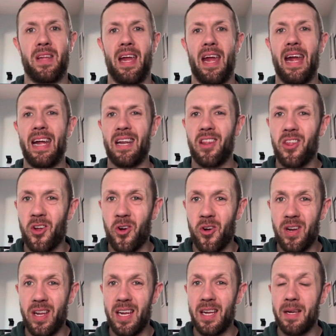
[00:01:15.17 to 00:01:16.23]

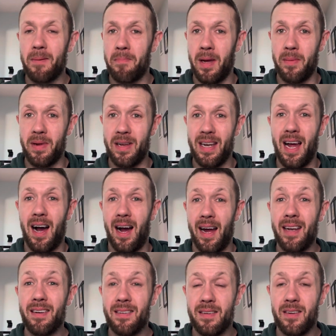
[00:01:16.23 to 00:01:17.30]
830, maybe
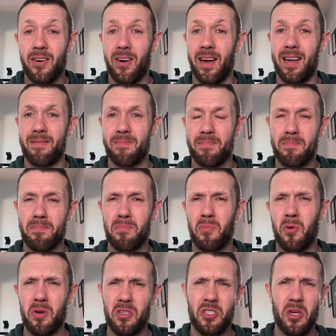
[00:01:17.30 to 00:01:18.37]
9. All right,
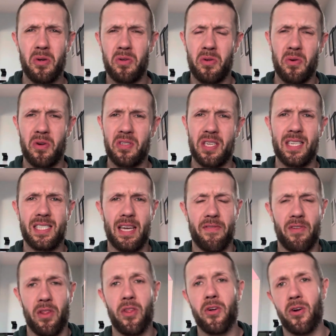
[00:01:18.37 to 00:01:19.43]
more so towards that
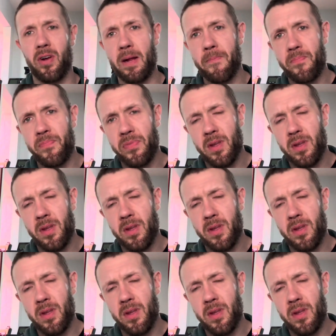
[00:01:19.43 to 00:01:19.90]
730.